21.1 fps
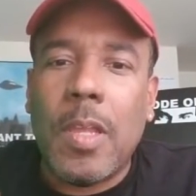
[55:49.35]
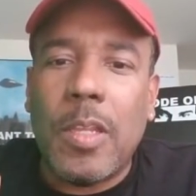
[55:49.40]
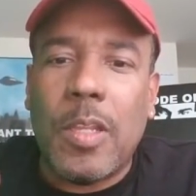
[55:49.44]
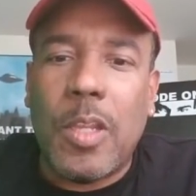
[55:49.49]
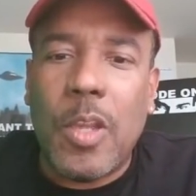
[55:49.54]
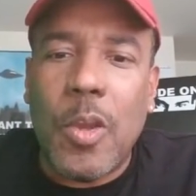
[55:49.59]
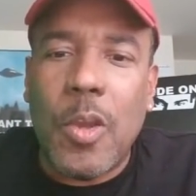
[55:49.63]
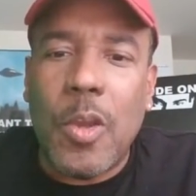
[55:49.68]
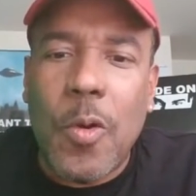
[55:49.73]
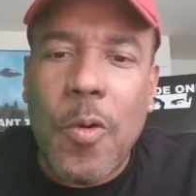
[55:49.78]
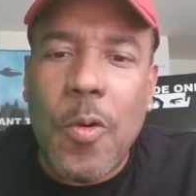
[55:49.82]

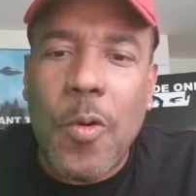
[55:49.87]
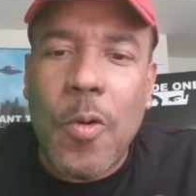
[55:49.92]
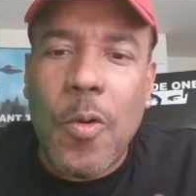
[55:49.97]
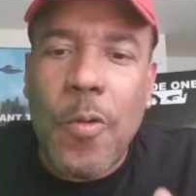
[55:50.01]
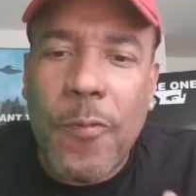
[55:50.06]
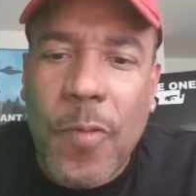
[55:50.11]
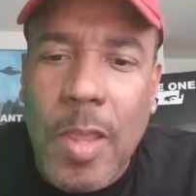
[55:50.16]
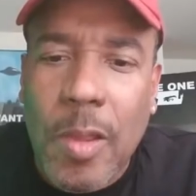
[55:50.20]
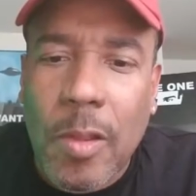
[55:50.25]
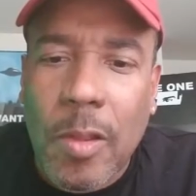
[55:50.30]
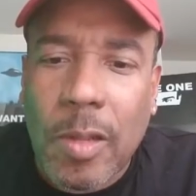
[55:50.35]
You
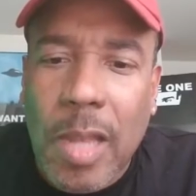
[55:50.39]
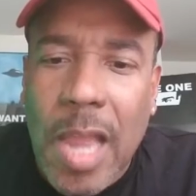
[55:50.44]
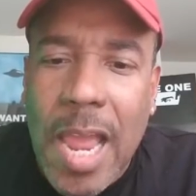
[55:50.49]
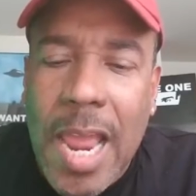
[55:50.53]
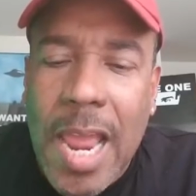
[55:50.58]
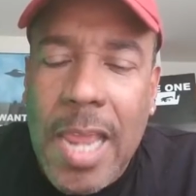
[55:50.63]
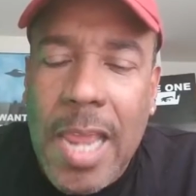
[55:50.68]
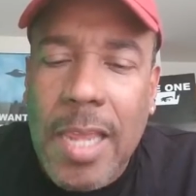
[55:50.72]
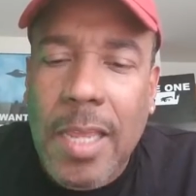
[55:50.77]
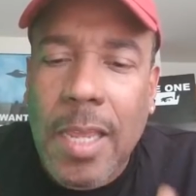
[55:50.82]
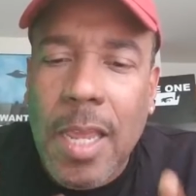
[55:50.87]
feel
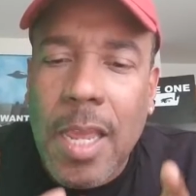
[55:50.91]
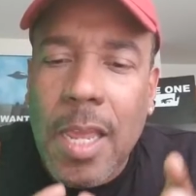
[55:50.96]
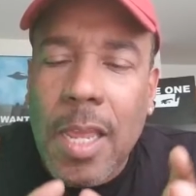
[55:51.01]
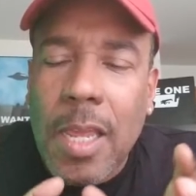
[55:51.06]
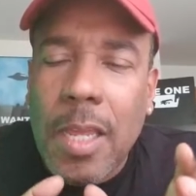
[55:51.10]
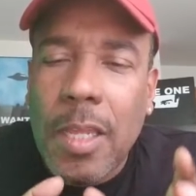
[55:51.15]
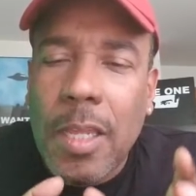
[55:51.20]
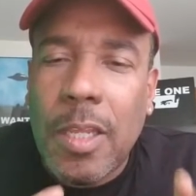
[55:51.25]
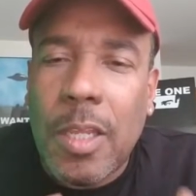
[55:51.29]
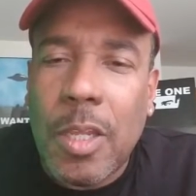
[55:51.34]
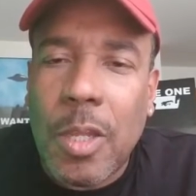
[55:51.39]
like
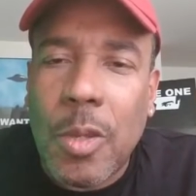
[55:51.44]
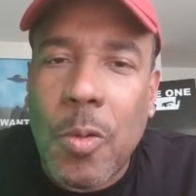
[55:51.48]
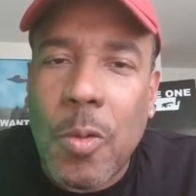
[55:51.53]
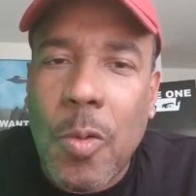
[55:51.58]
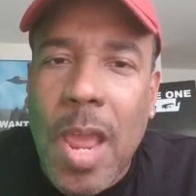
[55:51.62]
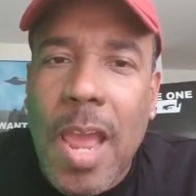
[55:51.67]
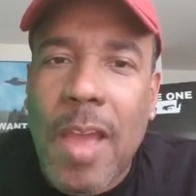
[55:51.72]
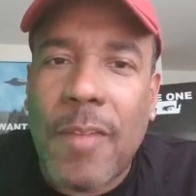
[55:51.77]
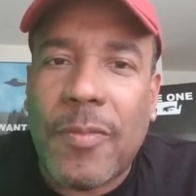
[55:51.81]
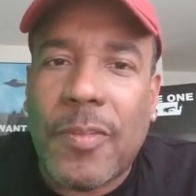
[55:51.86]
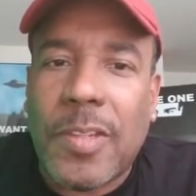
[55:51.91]

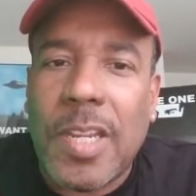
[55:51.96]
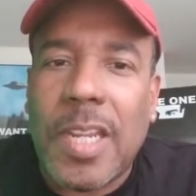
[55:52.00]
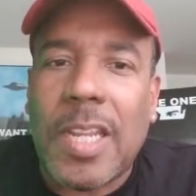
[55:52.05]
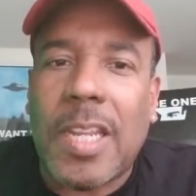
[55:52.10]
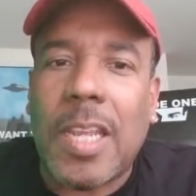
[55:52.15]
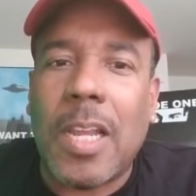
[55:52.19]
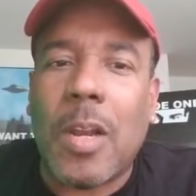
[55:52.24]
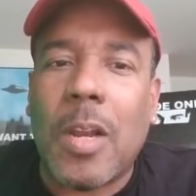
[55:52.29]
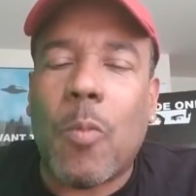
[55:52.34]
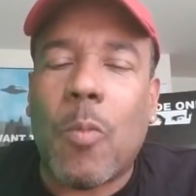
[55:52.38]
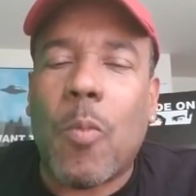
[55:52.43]
you have to
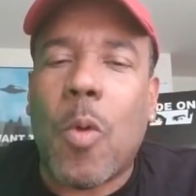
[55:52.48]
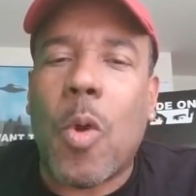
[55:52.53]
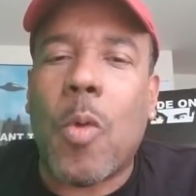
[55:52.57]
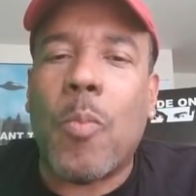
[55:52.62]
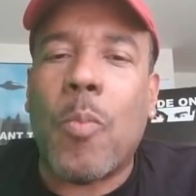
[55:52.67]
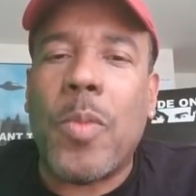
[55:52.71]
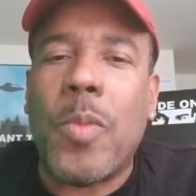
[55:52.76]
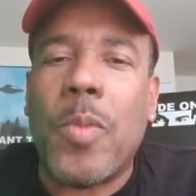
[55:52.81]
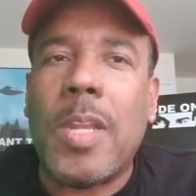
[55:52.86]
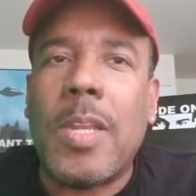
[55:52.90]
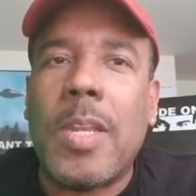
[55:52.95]
get a
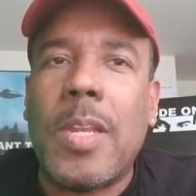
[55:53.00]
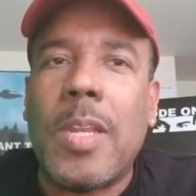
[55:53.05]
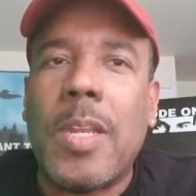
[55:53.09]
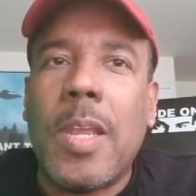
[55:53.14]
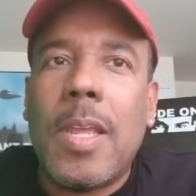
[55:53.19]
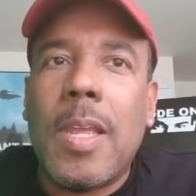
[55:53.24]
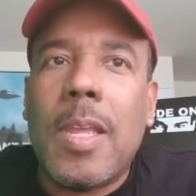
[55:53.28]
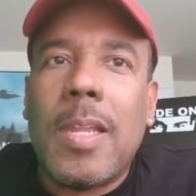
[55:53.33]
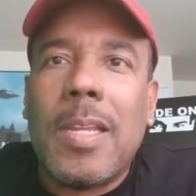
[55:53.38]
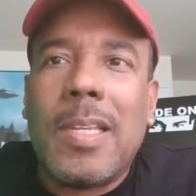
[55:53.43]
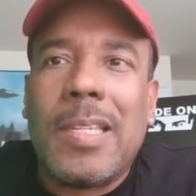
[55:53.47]
woman
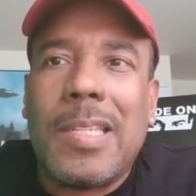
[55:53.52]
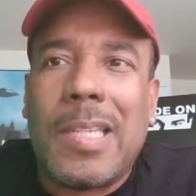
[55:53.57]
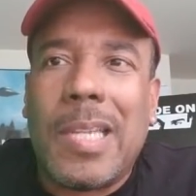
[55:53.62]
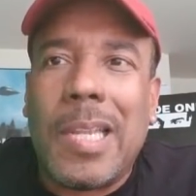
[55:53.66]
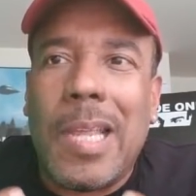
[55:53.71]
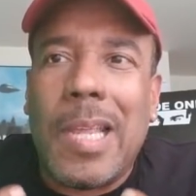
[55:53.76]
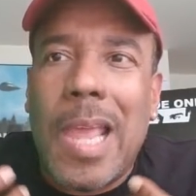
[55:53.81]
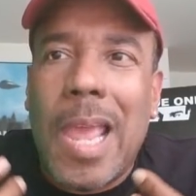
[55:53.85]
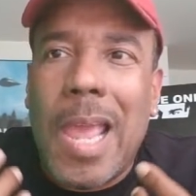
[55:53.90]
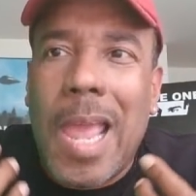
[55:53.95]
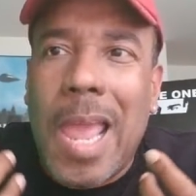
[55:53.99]

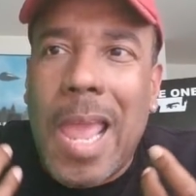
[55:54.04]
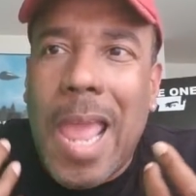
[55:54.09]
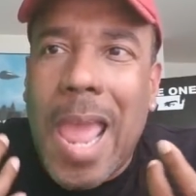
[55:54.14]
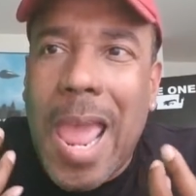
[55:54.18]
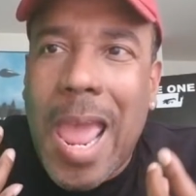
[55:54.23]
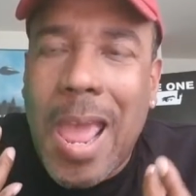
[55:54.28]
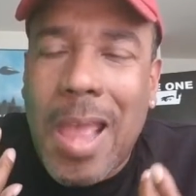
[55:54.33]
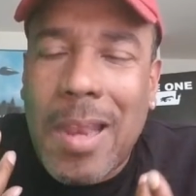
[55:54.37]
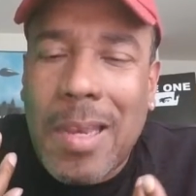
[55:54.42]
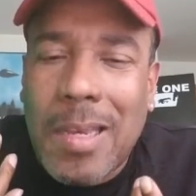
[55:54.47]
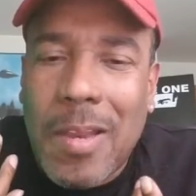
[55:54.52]

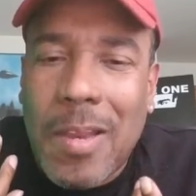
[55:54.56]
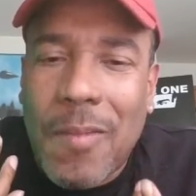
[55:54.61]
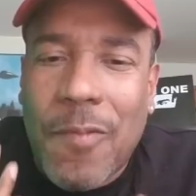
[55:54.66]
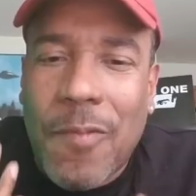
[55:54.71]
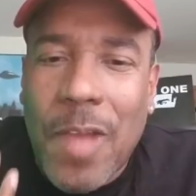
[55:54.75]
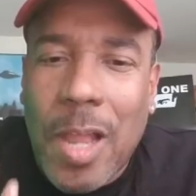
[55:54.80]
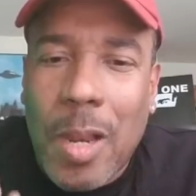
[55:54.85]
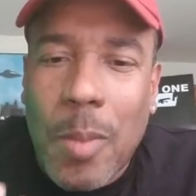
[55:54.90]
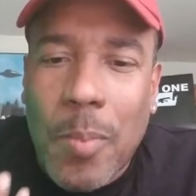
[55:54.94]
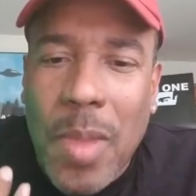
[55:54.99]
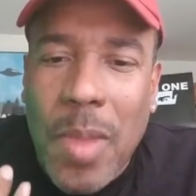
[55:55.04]
to
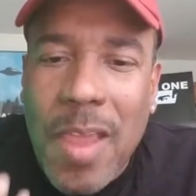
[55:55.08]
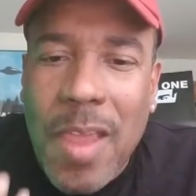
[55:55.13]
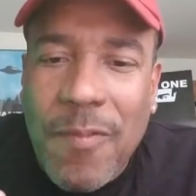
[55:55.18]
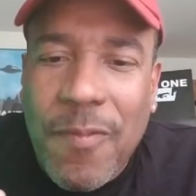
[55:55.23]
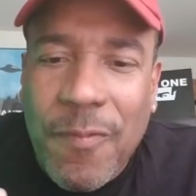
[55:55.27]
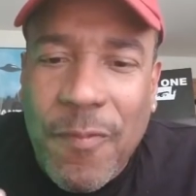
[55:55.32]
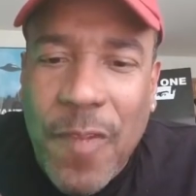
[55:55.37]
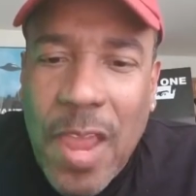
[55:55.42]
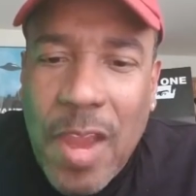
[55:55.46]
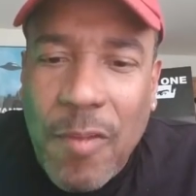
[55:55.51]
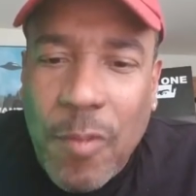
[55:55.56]
develop a
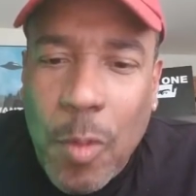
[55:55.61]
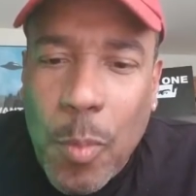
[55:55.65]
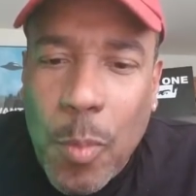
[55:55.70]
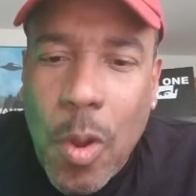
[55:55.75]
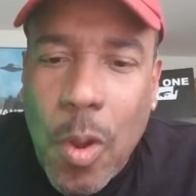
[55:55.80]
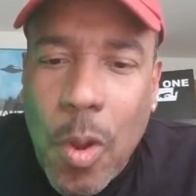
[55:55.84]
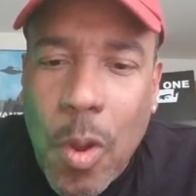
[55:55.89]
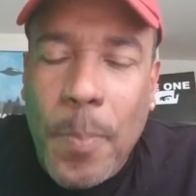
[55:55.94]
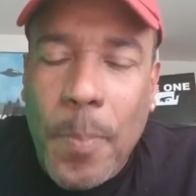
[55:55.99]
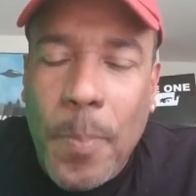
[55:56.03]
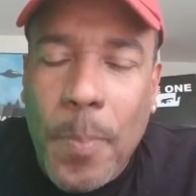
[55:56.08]

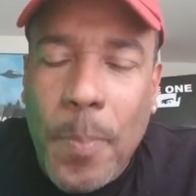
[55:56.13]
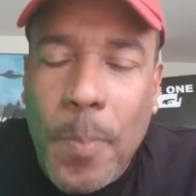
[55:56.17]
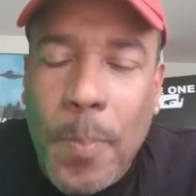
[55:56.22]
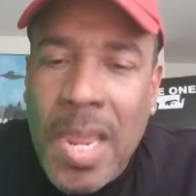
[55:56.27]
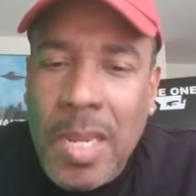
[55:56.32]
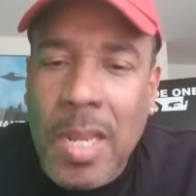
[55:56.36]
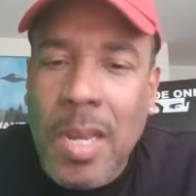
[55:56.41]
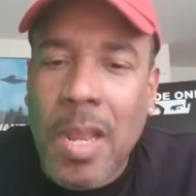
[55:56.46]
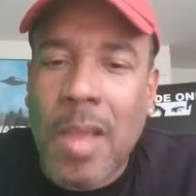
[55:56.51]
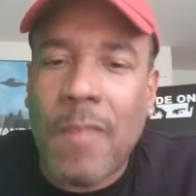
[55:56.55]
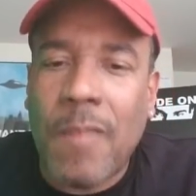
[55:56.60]
favorable
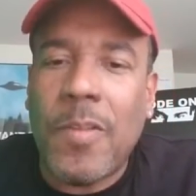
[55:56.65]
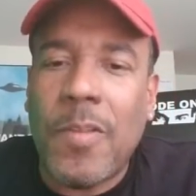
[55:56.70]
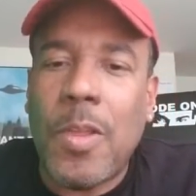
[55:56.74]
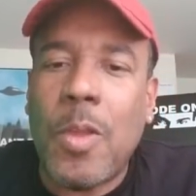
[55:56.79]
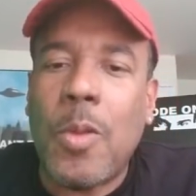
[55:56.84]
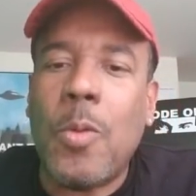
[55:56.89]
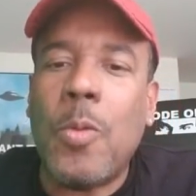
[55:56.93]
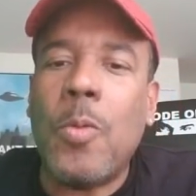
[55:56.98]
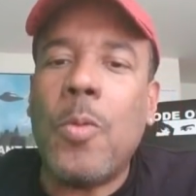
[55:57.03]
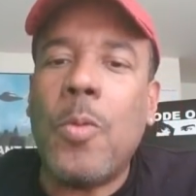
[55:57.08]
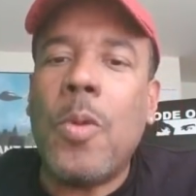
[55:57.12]
opinion of
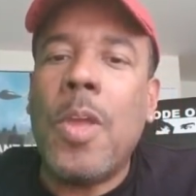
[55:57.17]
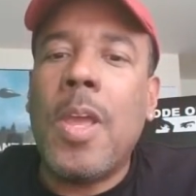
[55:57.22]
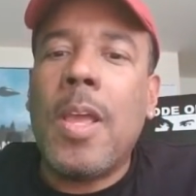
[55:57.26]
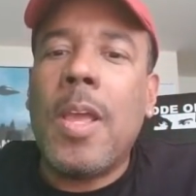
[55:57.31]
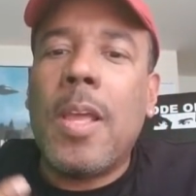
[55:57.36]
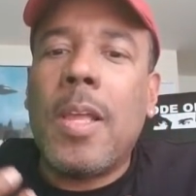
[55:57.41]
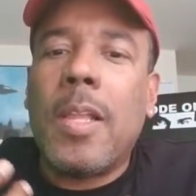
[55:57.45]
you,